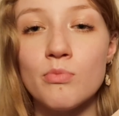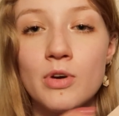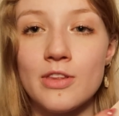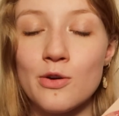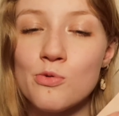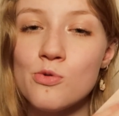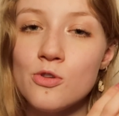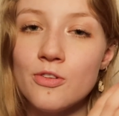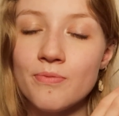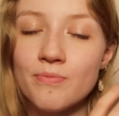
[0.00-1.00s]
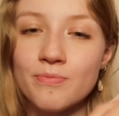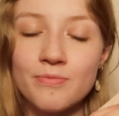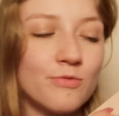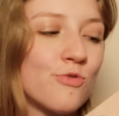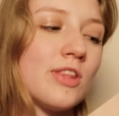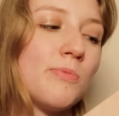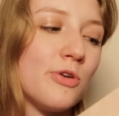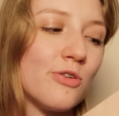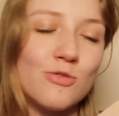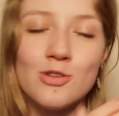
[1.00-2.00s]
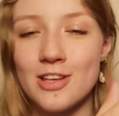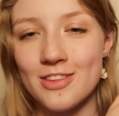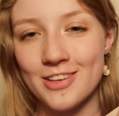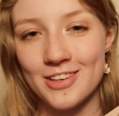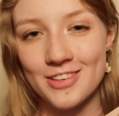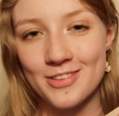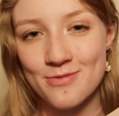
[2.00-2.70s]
But they're all really beautiful, I think.